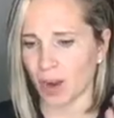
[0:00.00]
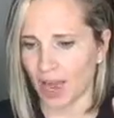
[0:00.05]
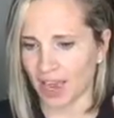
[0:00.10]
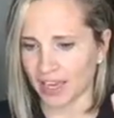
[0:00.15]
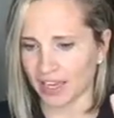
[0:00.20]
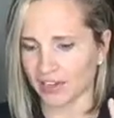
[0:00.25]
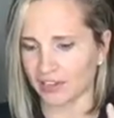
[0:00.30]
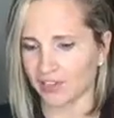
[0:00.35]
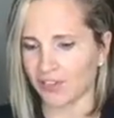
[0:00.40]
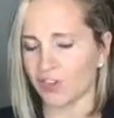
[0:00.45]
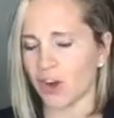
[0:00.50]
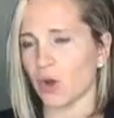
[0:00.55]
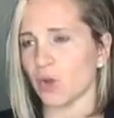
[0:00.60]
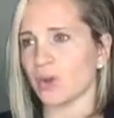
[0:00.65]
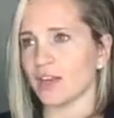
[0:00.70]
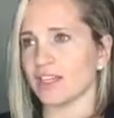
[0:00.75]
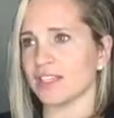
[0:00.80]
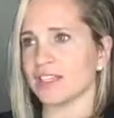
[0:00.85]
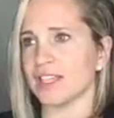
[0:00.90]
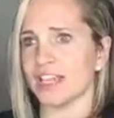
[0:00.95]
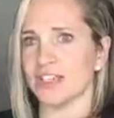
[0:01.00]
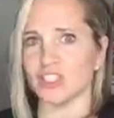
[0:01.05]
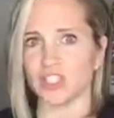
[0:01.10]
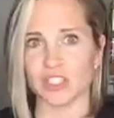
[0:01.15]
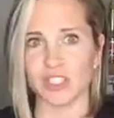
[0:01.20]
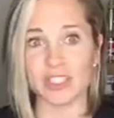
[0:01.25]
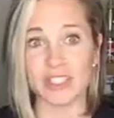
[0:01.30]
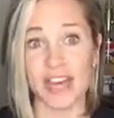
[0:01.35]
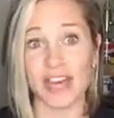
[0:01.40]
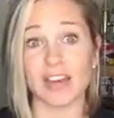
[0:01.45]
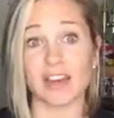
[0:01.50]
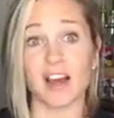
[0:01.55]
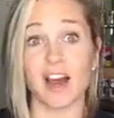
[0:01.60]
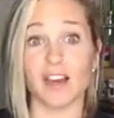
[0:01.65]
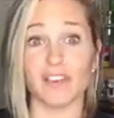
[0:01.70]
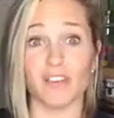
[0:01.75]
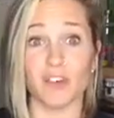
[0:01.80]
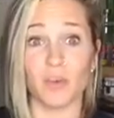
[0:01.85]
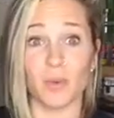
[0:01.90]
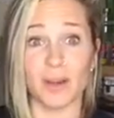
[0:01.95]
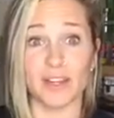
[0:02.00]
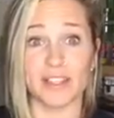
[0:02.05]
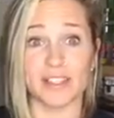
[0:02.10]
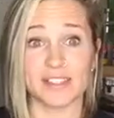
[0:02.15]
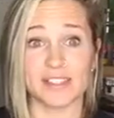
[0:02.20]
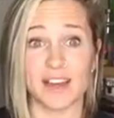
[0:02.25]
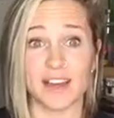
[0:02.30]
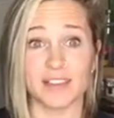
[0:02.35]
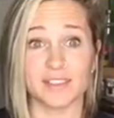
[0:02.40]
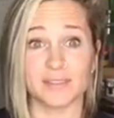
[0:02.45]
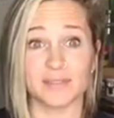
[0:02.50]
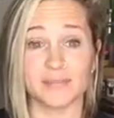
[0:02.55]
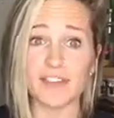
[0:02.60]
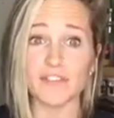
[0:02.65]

where I can focus and just thank God for what He's done.